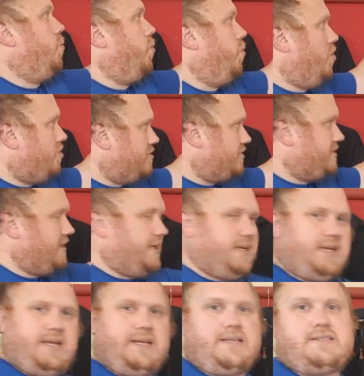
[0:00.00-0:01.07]
what
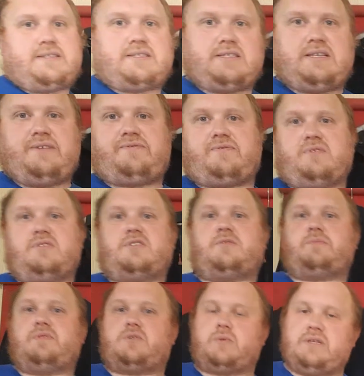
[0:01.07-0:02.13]
is the difference
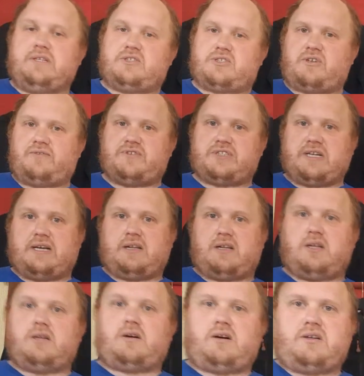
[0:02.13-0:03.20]
between a soft shell
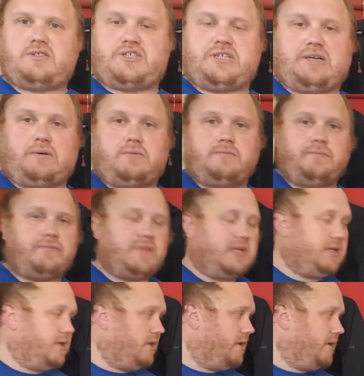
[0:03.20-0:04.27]
and a hard shell?
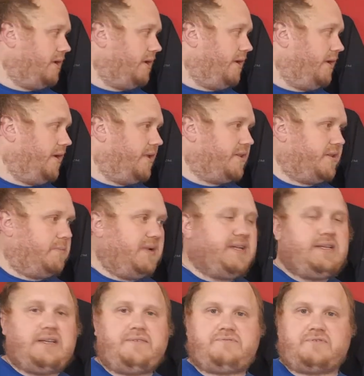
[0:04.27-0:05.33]
The
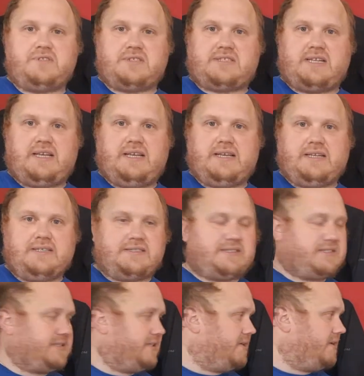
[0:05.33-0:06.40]
main difference
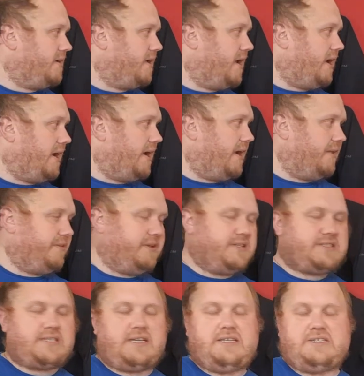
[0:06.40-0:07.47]
is
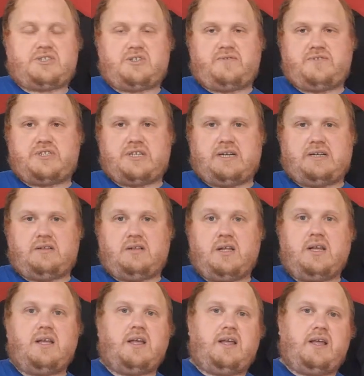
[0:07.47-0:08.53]
that a soft shell
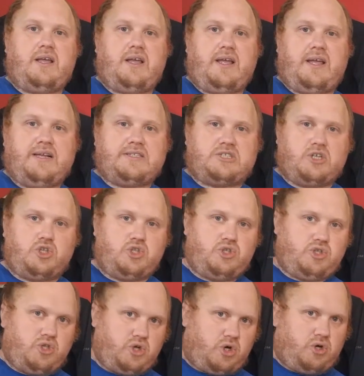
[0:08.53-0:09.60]
is
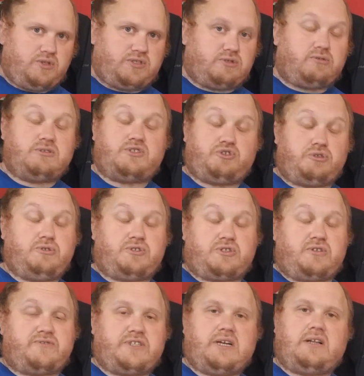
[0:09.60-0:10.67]
not, or a true
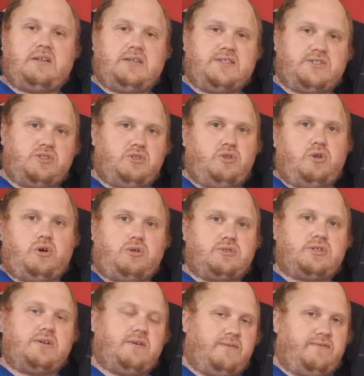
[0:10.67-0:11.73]
soft shell is
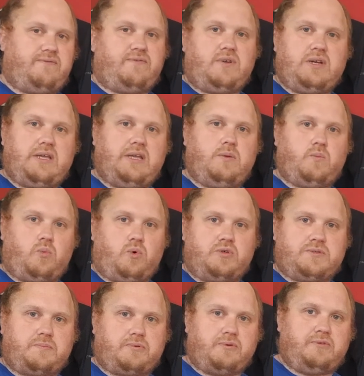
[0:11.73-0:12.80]
not fully
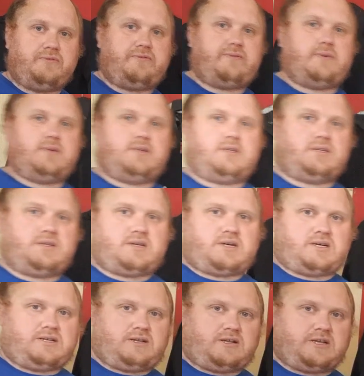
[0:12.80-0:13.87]
waterproof,
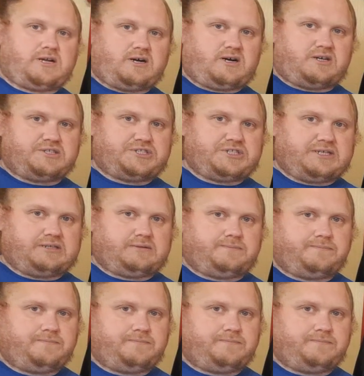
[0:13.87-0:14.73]
unlike a hard shell.